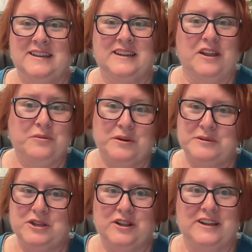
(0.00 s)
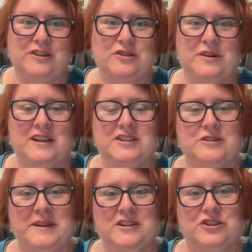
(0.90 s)
Another purpose of clinical trials is
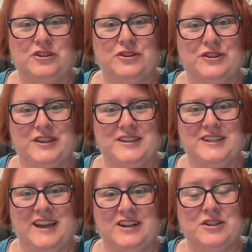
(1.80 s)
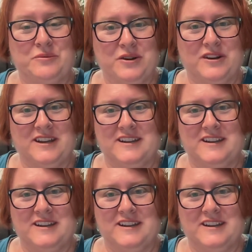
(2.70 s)
to make sure things actually work,